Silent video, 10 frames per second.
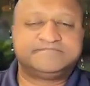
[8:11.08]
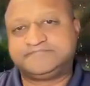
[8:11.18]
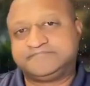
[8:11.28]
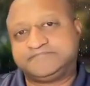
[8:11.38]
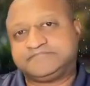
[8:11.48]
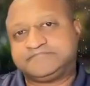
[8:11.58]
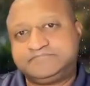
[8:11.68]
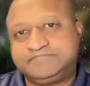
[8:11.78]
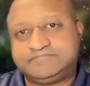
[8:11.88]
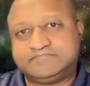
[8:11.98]

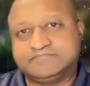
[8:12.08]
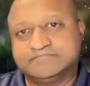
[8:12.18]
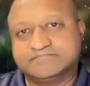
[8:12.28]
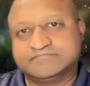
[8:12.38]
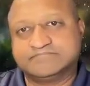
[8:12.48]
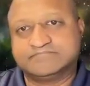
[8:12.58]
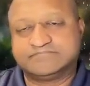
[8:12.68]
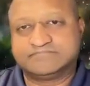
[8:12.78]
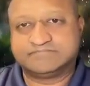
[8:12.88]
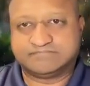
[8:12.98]

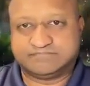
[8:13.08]
The person shown says nothing.